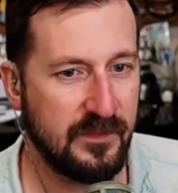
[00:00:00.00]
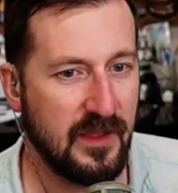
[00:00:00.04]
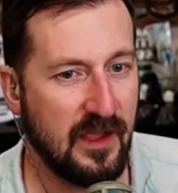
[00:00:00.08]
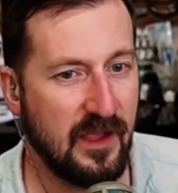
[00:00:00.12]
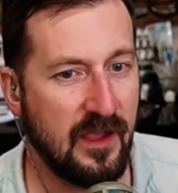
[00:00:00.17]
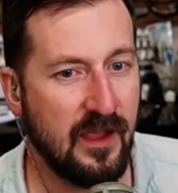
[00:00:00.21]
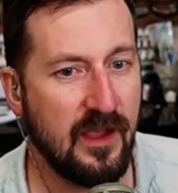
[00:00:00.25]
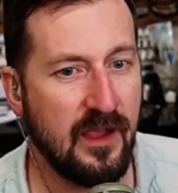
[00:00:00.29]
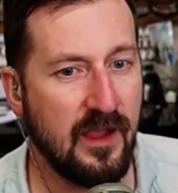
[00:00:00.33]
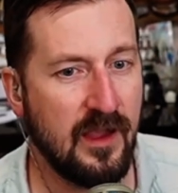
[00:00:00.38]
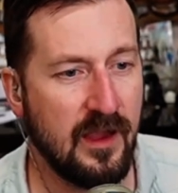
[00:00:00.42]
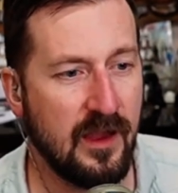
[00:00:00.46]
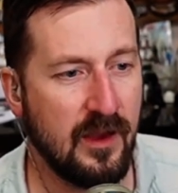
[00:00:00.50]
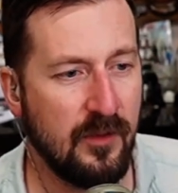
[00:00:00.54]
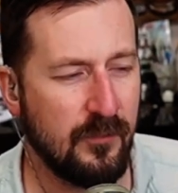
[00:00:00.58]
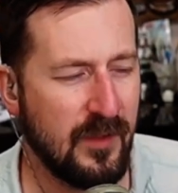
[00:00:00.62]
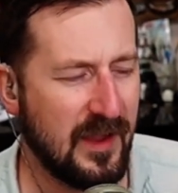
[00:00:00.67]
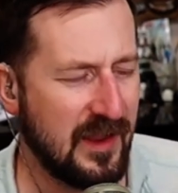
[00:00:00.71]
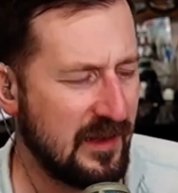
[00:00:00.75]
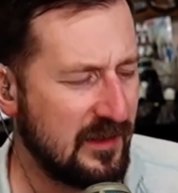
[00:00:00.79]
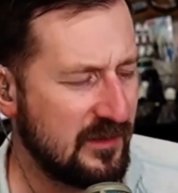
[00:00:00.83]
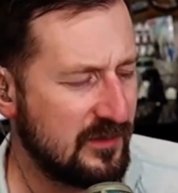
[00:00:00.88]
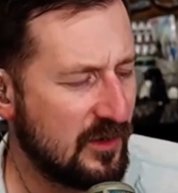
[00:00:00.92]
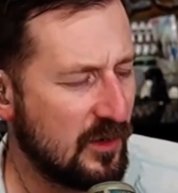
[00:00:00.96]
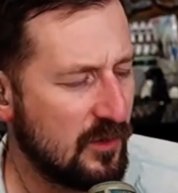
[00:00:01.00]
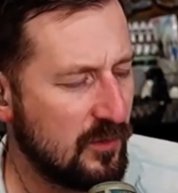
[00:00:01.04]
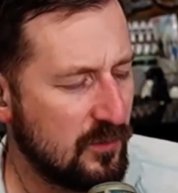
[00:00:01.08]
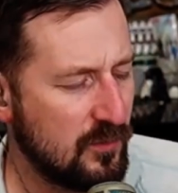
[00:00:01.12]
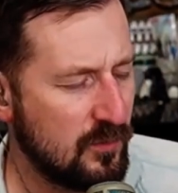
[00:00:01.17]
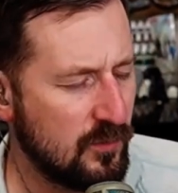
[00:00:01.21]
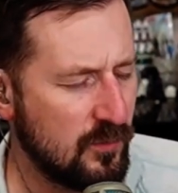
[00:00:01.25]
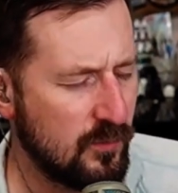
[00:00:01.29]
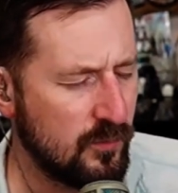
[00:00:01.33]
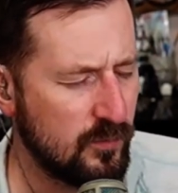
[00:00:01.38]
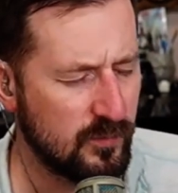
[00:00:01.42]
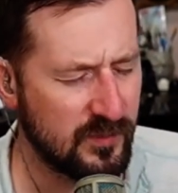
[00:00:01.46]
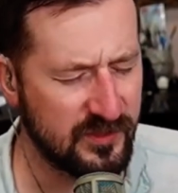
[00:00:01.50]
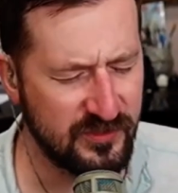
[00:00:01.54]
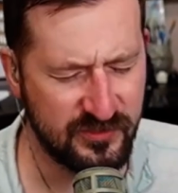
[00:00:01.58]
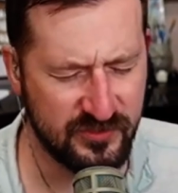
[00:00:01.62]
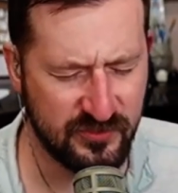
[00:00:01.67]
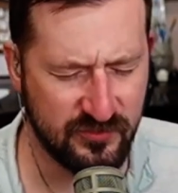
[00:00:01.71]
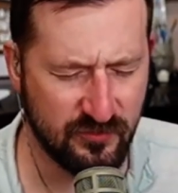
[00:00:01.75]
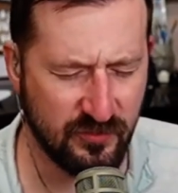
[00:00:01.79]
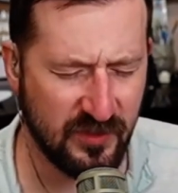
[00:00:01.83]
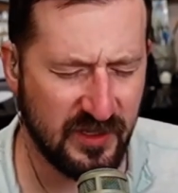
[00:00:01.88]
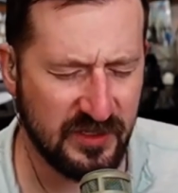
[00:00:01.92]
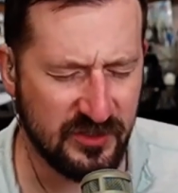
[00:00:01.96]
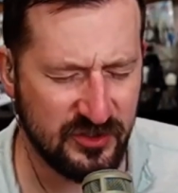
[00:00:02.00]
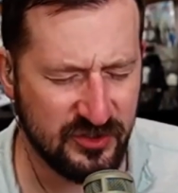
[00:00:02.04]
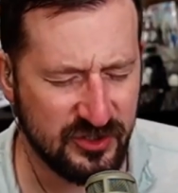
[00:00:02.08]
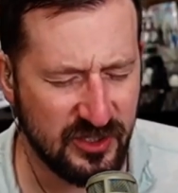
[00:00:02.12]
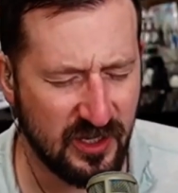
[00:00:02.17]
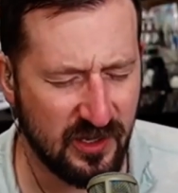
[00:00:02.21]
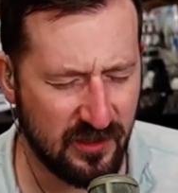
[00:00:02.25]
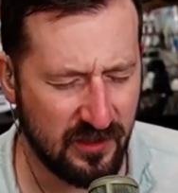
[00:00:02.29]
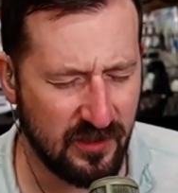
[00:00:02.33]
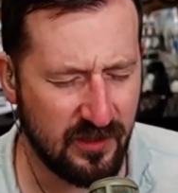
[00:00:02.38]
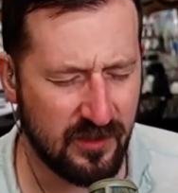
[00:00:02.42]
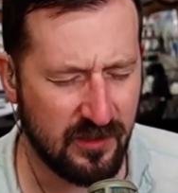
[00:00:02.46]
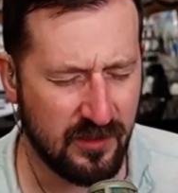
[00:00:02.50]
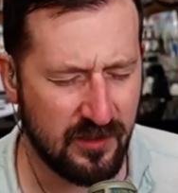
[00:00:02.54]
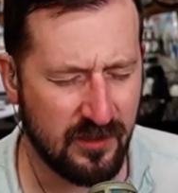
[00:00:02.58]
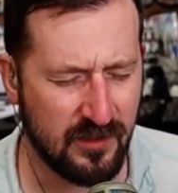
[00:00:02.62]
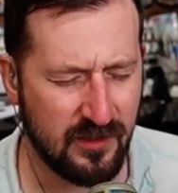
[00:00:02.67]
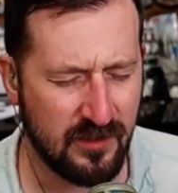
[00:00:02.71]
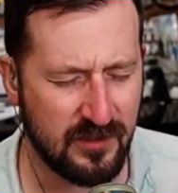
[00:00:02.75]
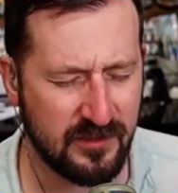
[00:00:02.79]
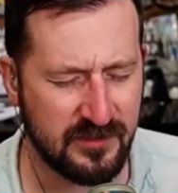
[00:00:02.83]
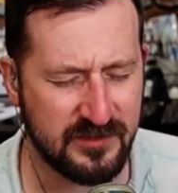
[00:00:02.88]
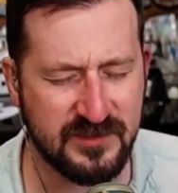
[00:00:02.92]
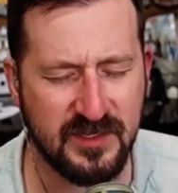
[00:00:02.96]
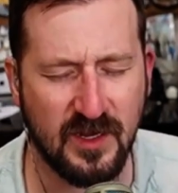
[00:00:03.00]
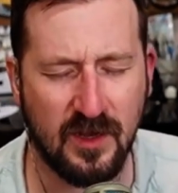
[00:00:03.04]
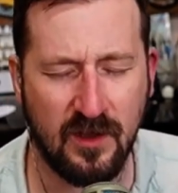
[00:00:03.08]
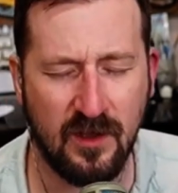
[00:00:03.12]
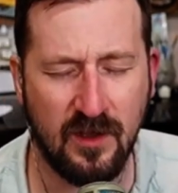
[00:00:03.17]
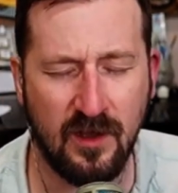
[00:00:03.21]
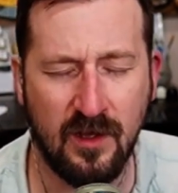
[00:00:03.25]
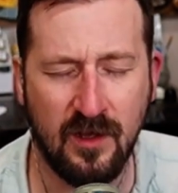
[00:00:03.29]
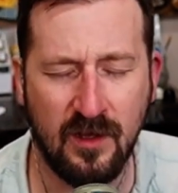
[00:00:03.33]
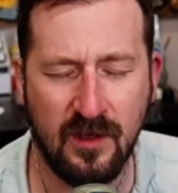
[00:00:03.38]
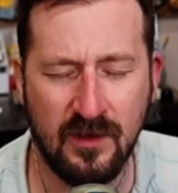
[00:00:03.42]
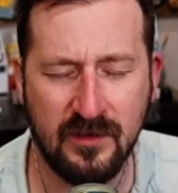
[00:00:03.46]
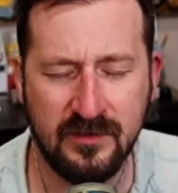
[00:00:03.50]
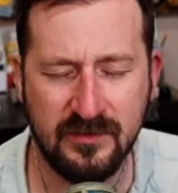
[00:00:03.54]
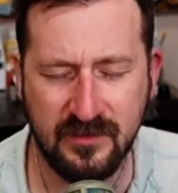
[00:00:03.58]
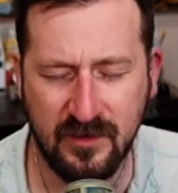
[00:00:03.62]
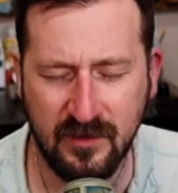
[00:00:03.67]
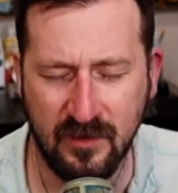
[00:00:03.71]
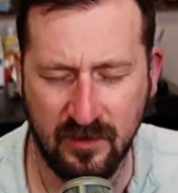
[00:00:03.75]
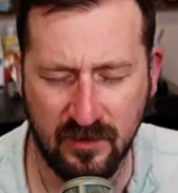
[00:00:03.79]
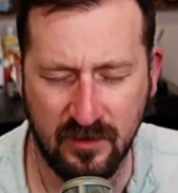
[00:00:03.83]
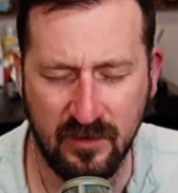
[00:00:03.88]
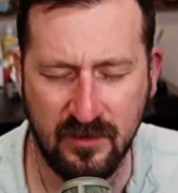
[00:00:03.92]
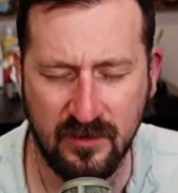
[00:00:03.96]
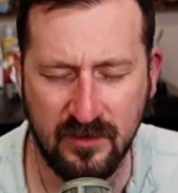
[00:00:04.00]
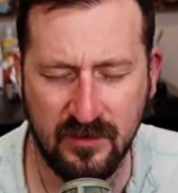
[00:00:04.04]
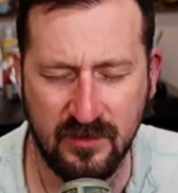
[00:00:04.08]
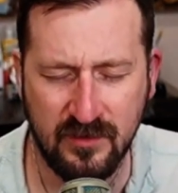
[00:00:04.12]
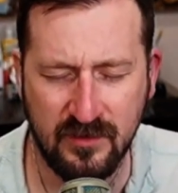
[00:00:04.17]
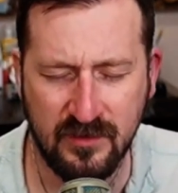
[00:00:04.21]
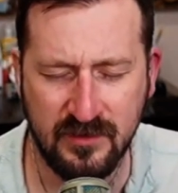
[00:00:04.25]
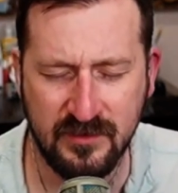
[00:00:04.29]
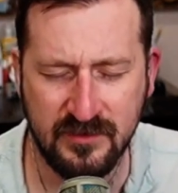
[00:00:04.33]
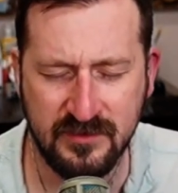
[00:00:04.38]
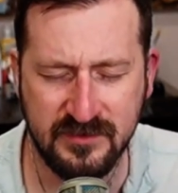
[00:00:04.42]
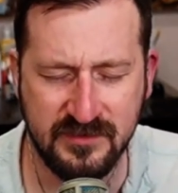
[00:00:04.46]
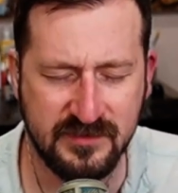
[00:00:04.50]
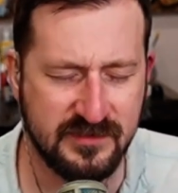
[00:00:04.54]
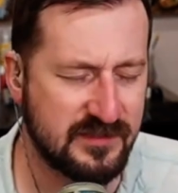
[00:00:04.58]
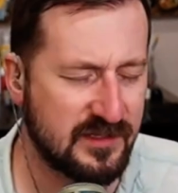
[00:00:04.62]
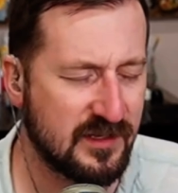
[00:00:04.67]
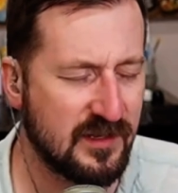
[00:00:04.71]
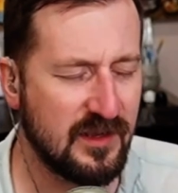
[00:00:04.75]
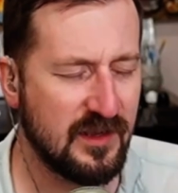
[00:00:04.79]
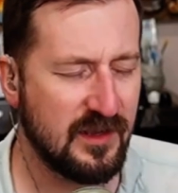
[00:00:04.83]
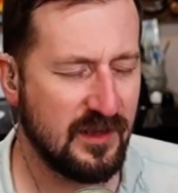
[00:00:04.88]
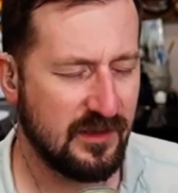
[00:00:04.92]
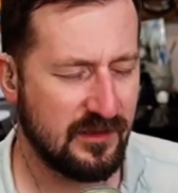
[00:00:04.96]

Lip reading: There ain't no restrictions on guns.